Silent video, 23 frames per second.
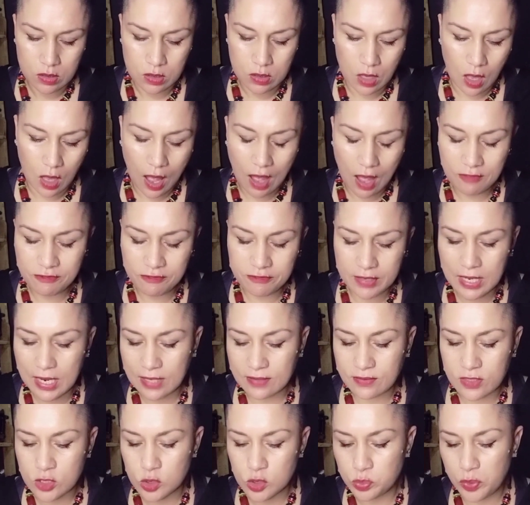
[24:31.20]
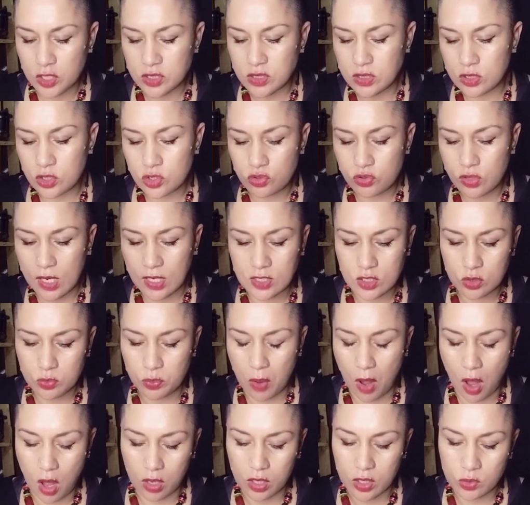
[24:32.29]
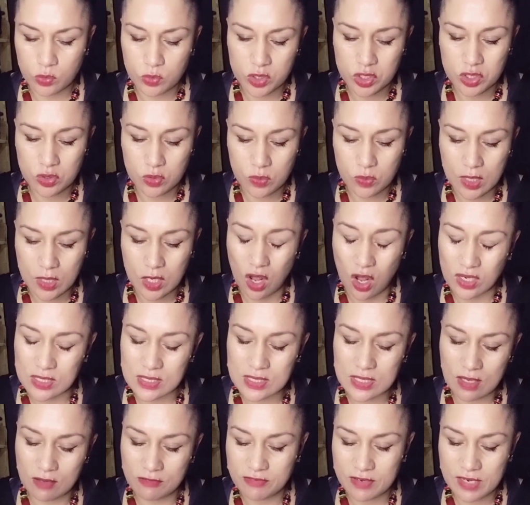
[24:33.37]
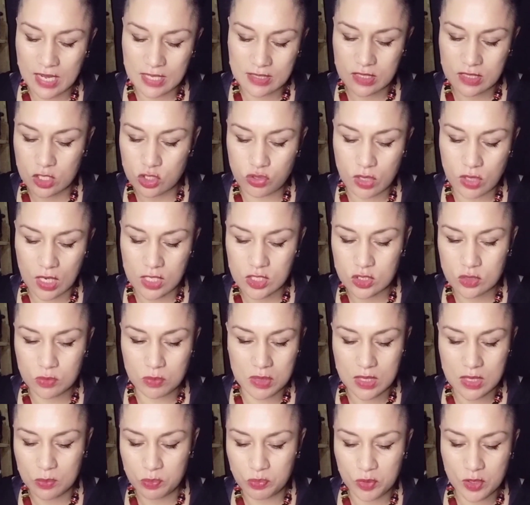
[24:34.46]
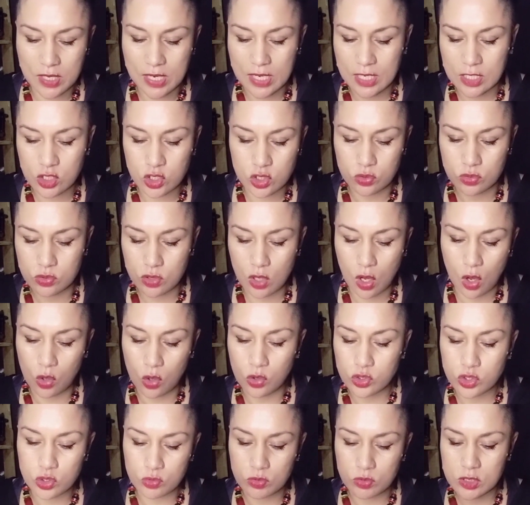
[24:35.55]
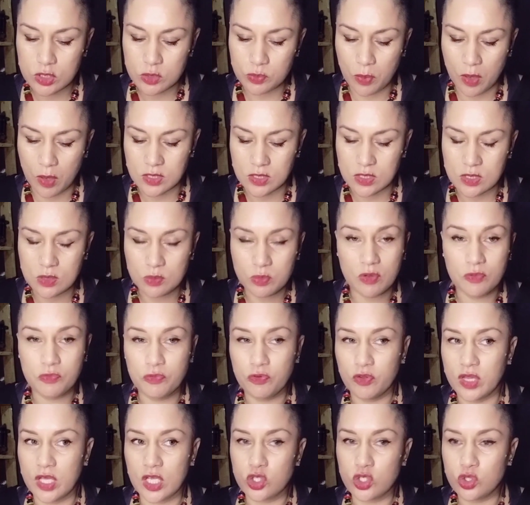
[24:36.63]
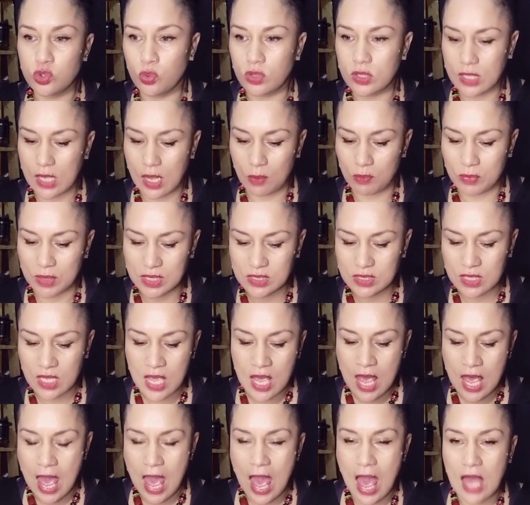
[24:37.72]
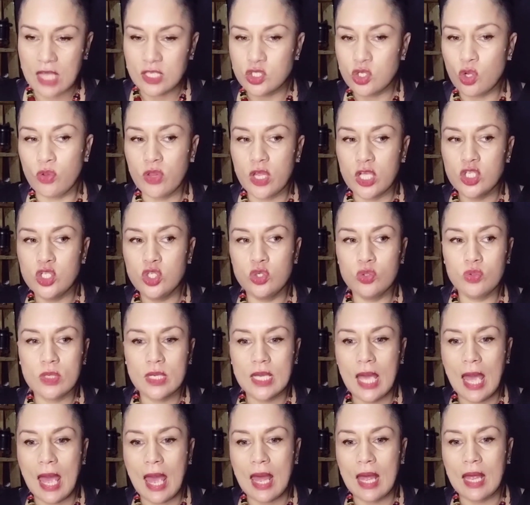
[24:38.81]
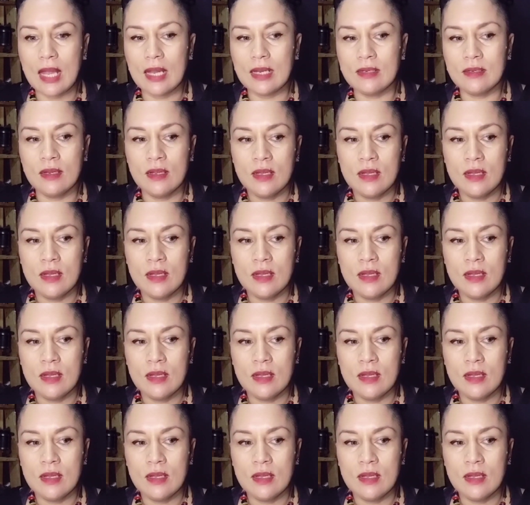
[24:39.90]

I feel like this person's trying to bargain with you, and honestly I feel like they're trying to manipulate you to hold you responsible for their shortcomings so that you can